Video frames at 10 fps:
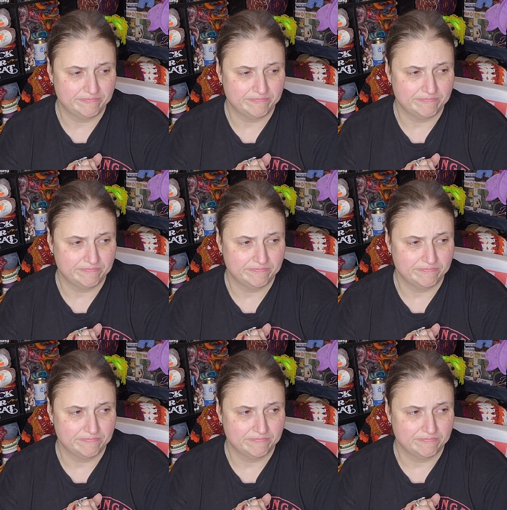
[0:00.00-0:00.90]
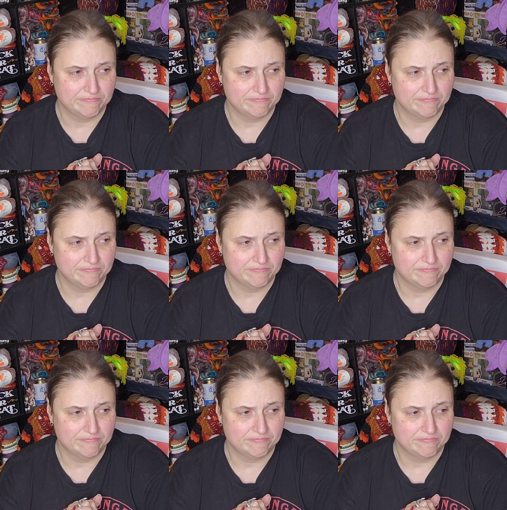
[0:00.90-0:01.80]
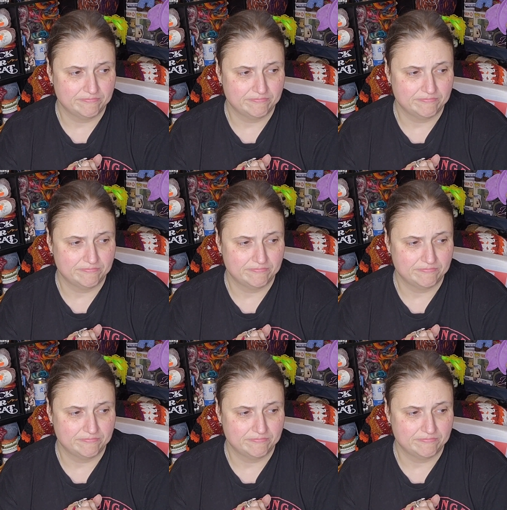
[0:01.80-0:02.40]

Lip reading: (silence)